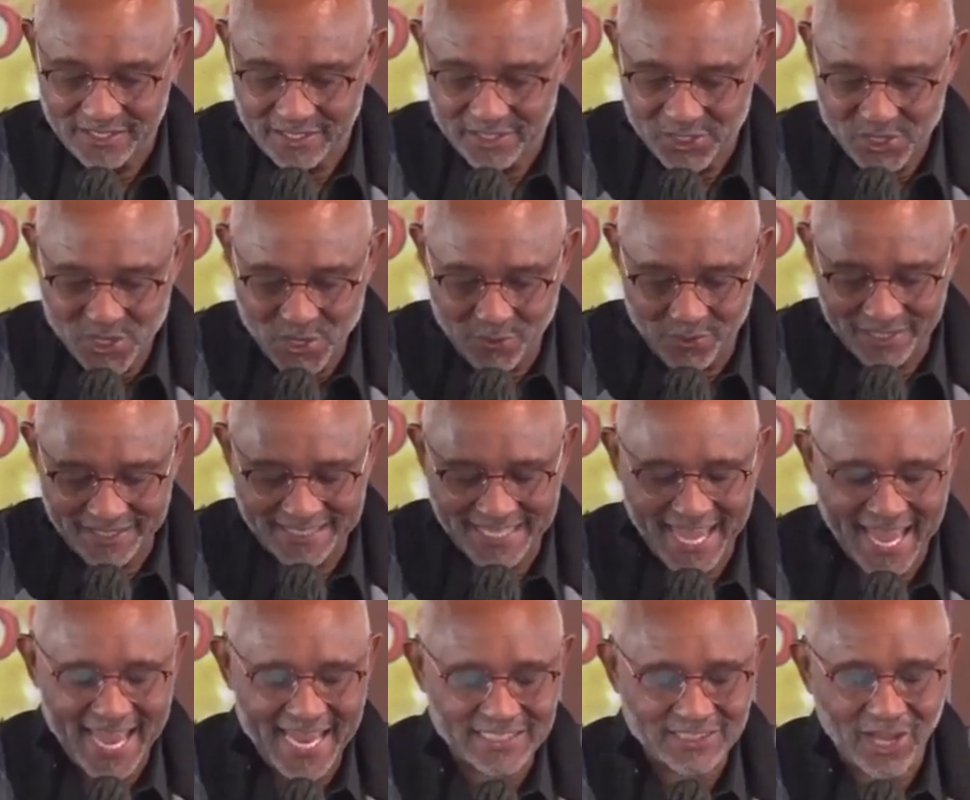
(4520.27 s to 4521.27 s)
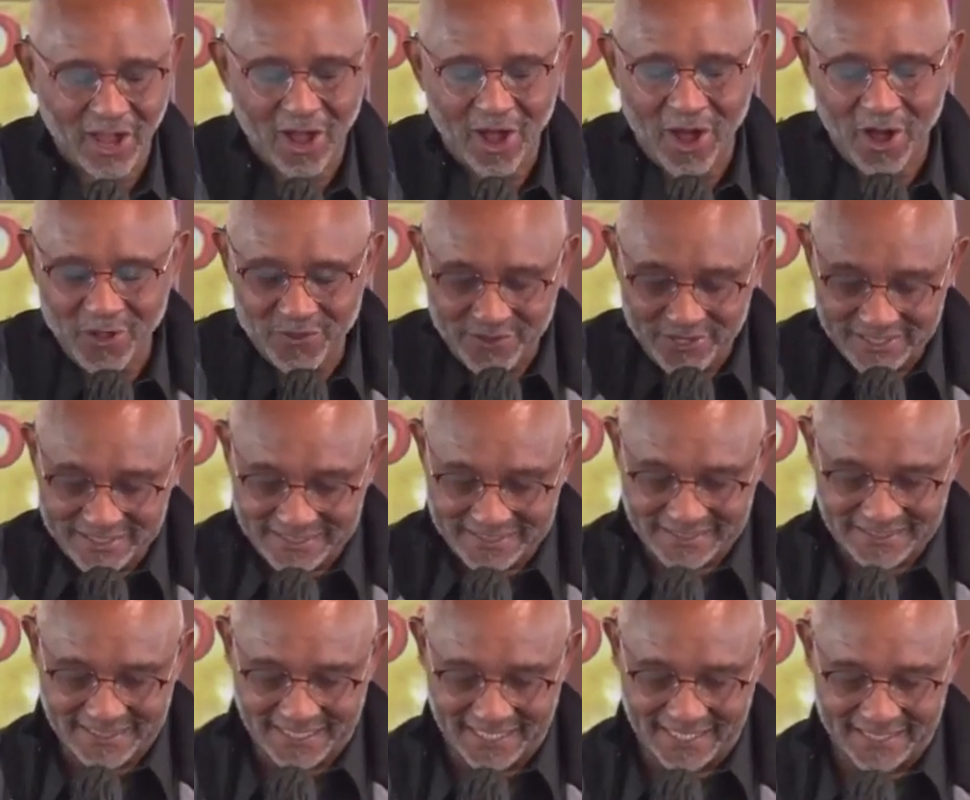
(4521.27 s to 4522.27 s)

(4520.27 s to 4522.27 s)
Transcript: will cast all their sins